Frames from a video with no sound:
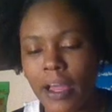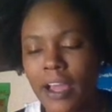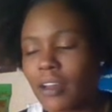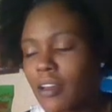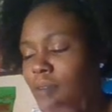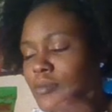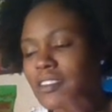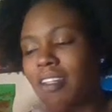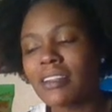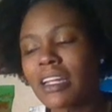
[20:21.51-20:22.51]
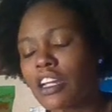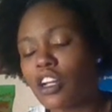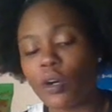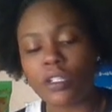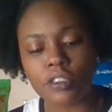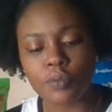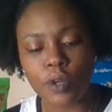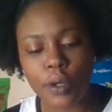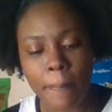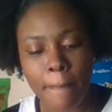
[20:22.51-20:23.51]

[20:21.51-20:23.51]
I'm just like, let it go at this point.